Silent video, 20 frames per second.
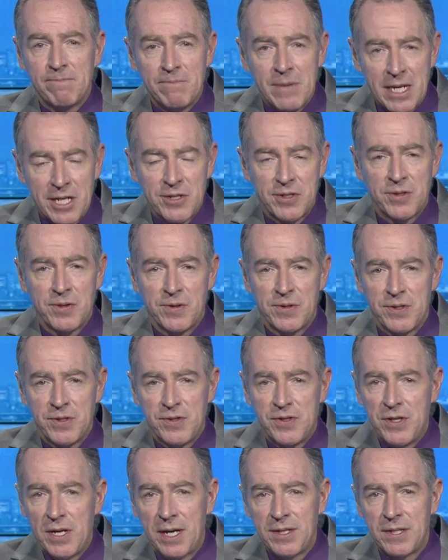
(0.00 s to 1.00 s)
ministers,
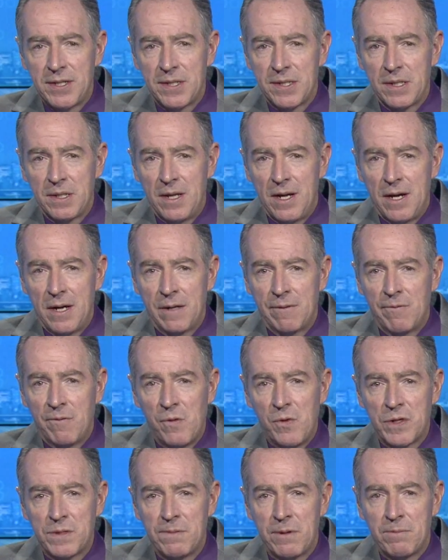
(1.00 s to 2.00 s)
judges, law
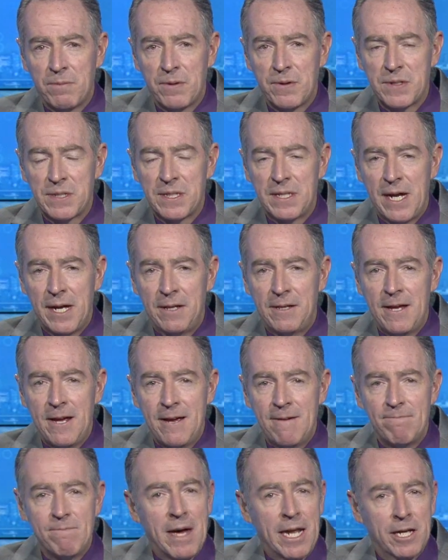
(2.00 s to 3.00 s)
enforcement personnel,
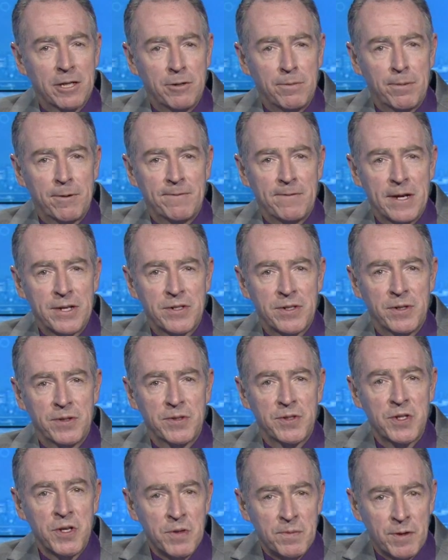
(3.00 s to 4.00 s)
medical
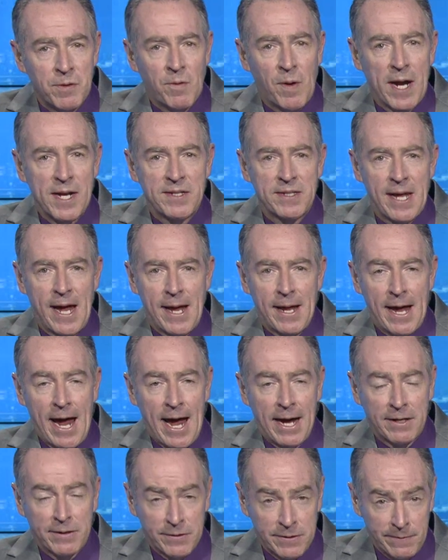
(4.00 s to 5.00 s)
professionals, human rights
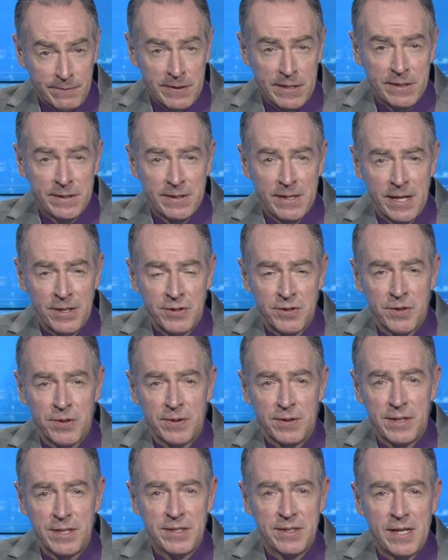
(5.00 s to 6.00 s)
activists, and
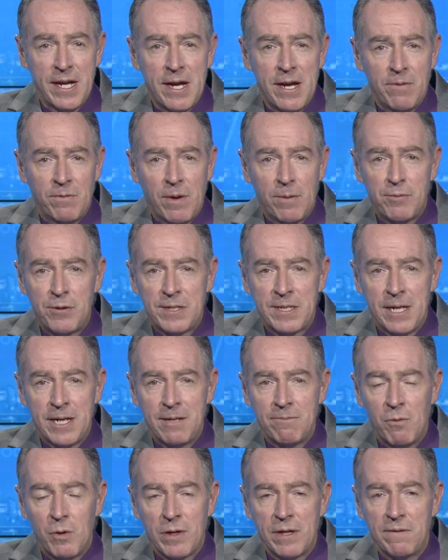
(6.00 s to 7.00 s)
journalists
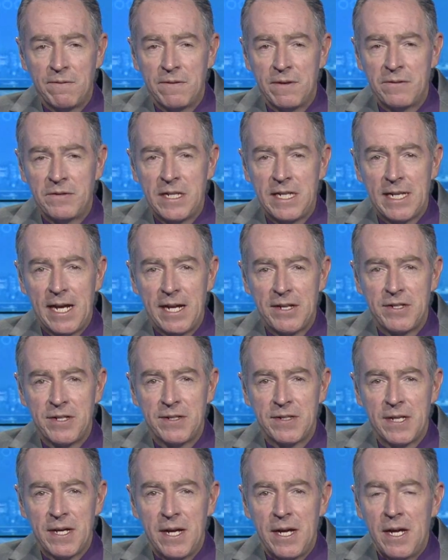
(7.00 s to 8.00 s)
representing more than 50
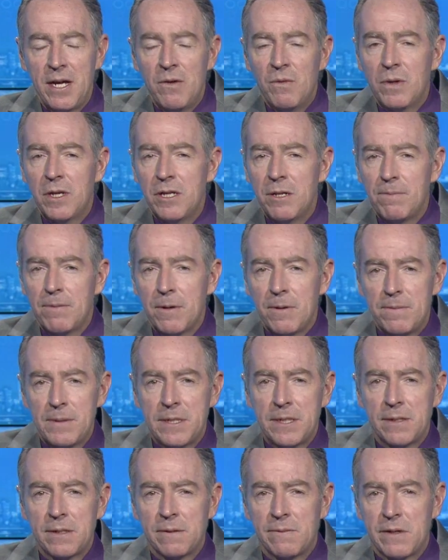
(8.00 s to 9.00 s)
nations. One of the
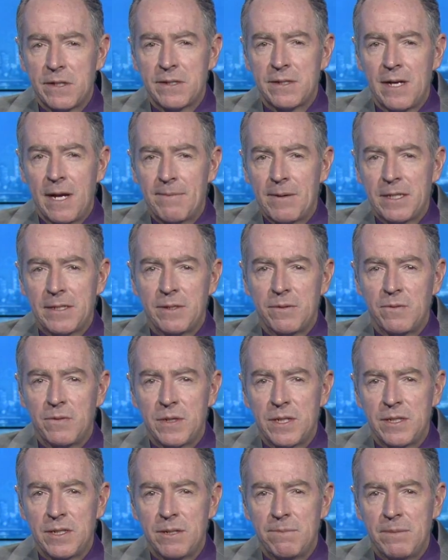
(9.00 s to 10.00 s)
purposes of the summit
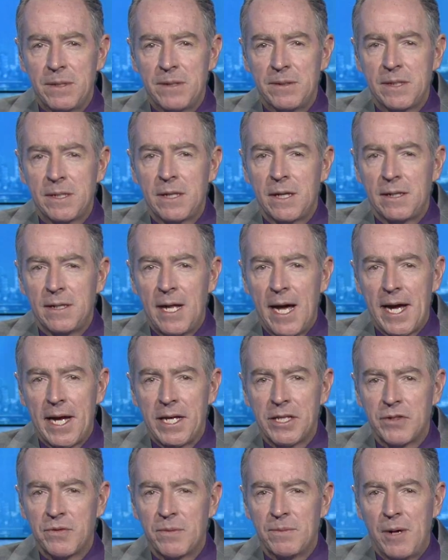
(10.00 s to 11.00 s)
was to build an
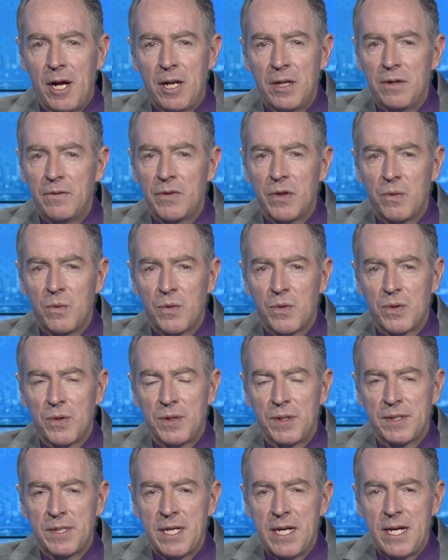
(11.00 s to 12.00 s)
alliance from all over the
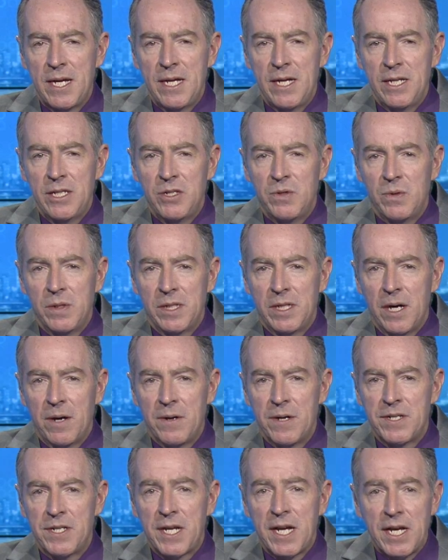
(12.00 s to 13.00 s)
world to
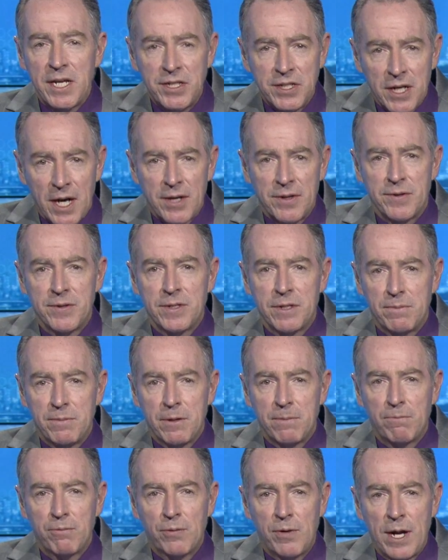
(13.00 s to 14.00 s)
encourage each other to
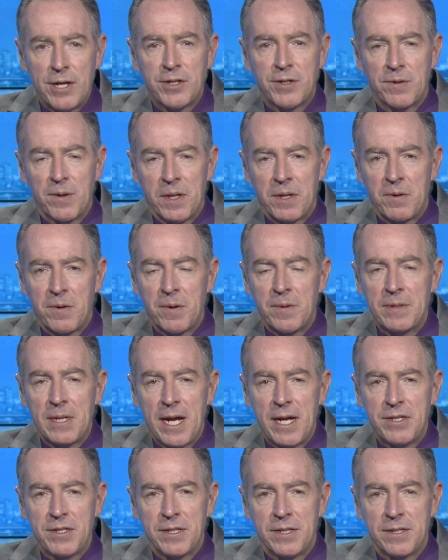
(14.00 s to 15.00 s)
put pressure on their own
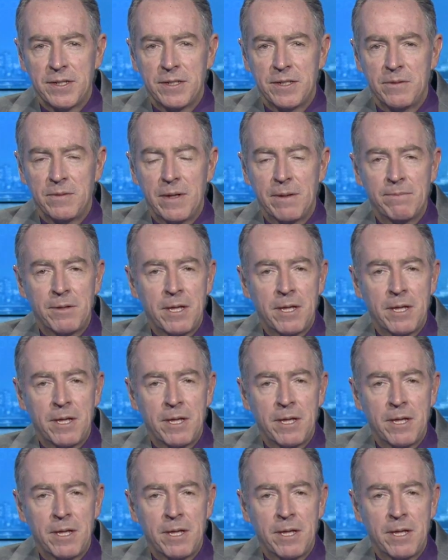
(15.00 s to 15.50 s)
nations to